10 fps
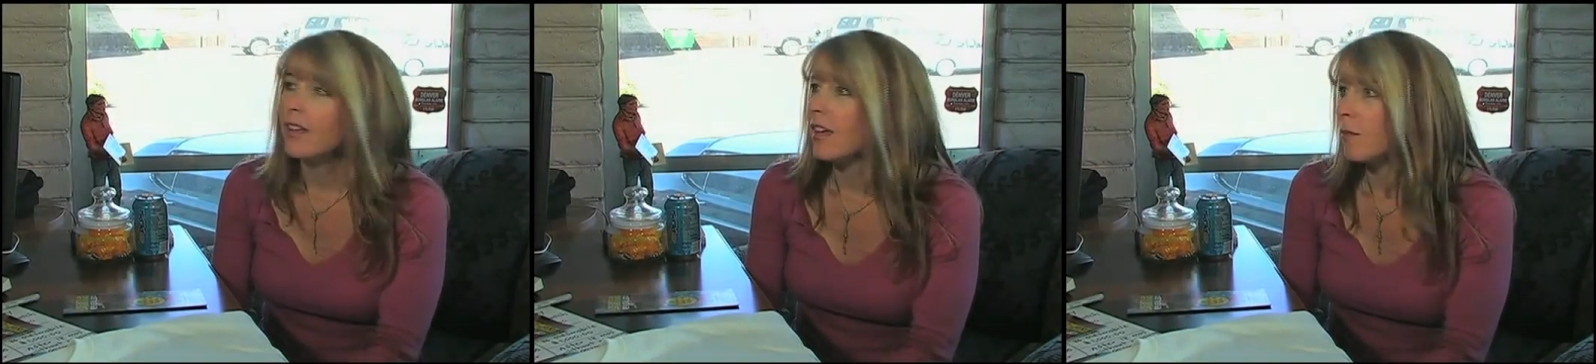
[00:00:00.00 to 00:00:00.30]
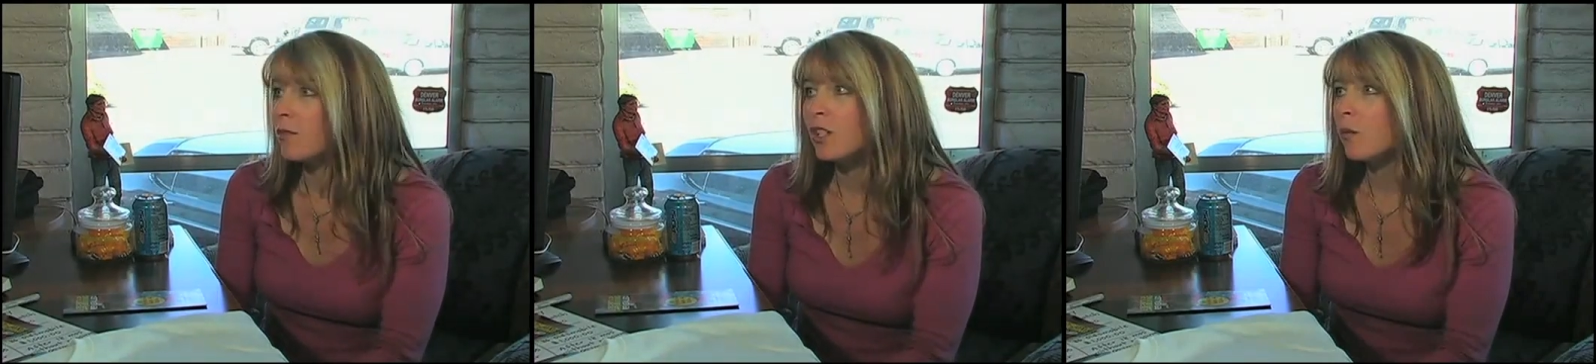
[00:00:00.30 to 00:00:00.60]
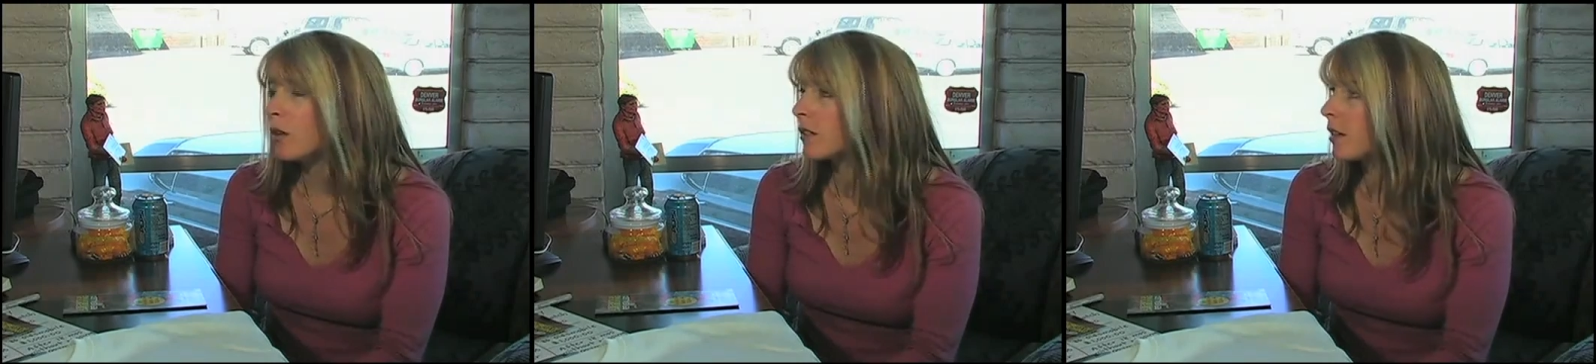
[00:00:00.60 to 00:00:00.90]
Yep, she
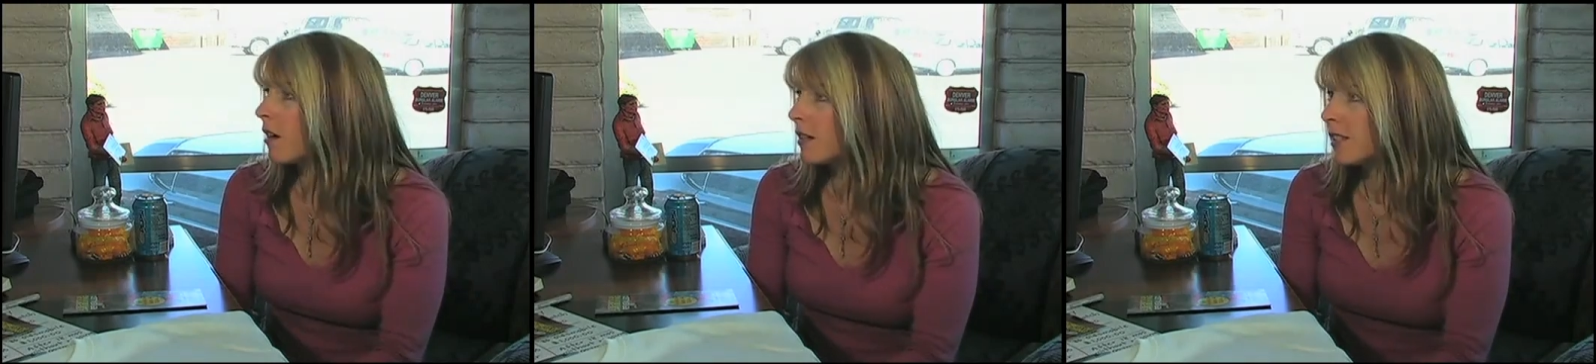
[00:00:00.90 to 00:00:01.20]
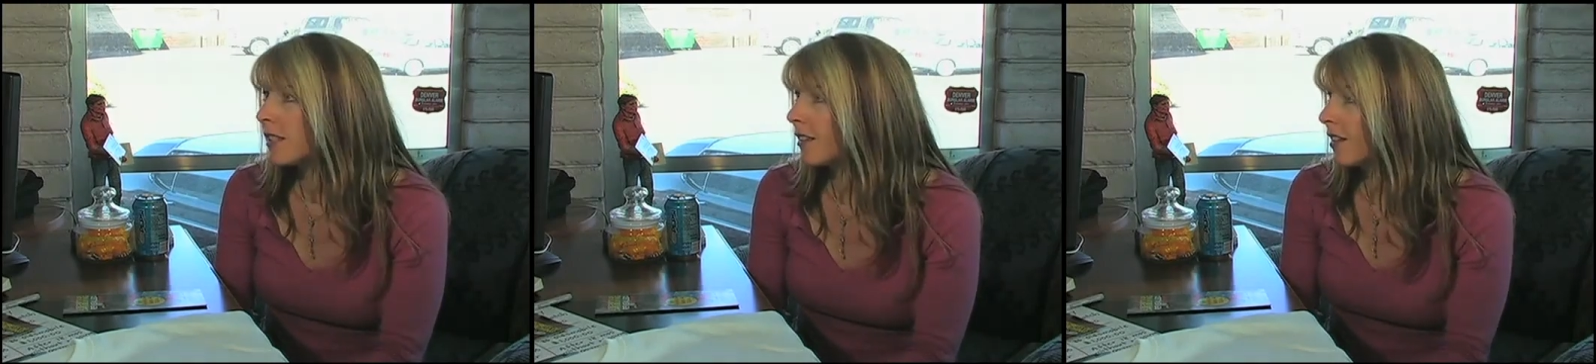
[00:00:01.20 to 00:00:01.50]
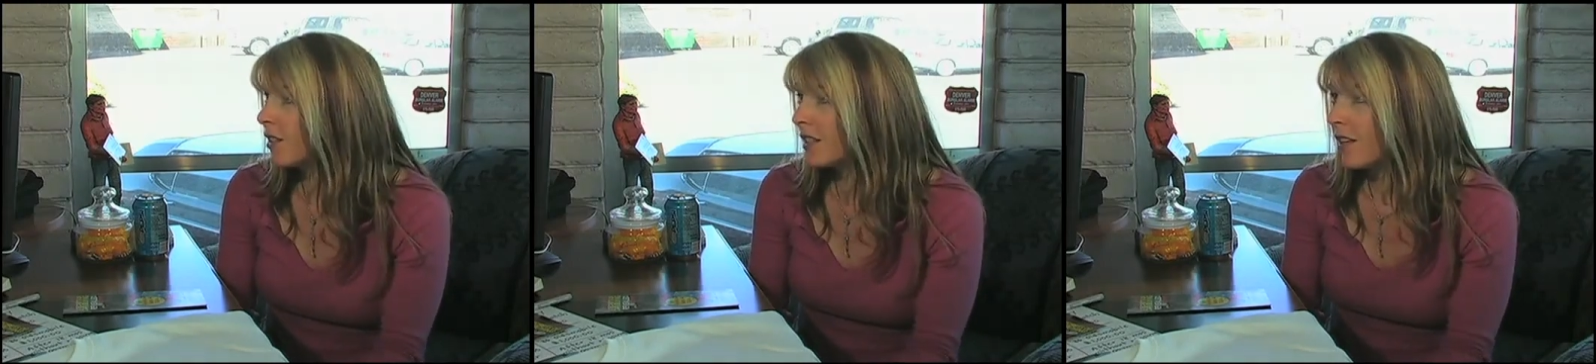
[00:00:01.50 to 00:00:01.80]
works
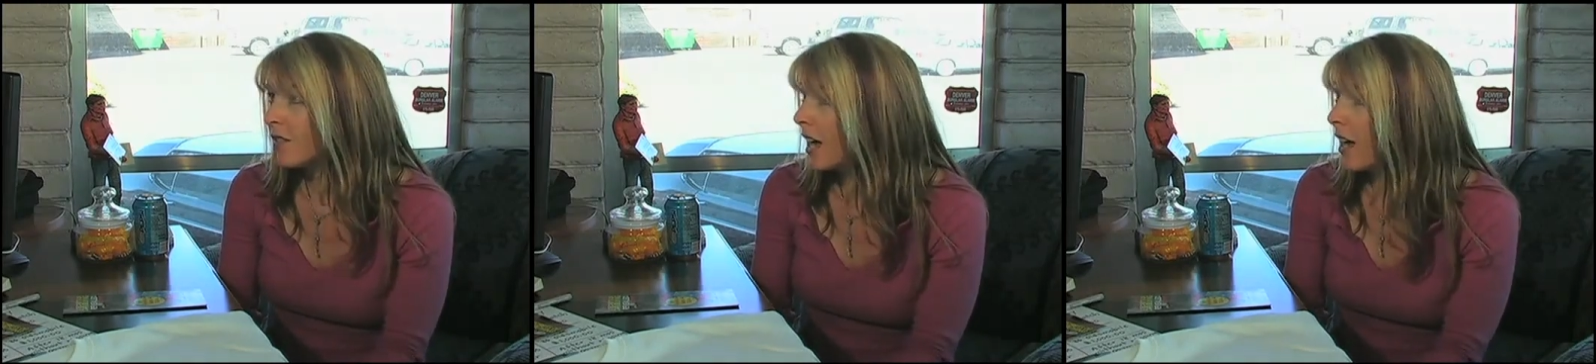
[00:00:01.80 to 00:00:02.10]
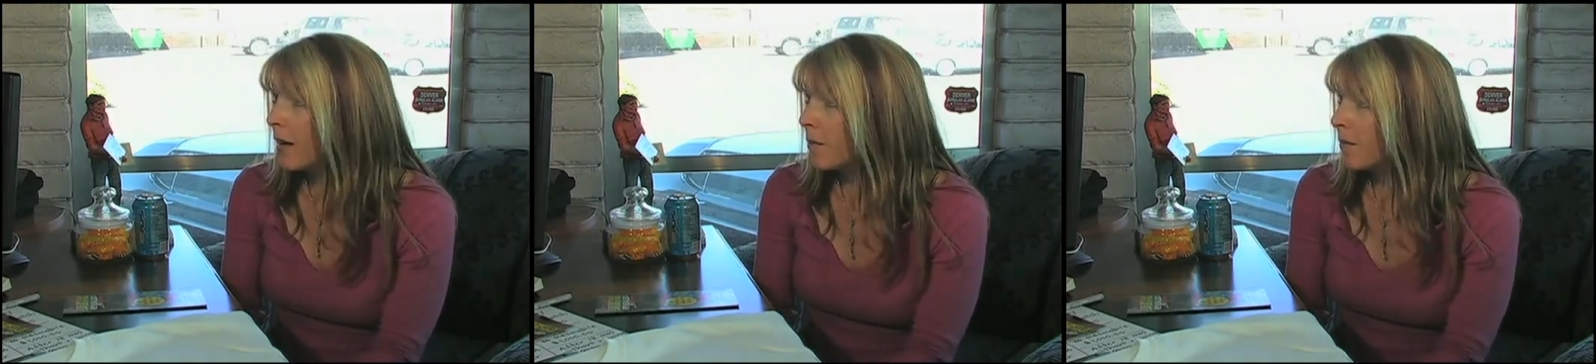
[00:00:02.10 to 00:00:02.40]
constantly. She doesn't have time.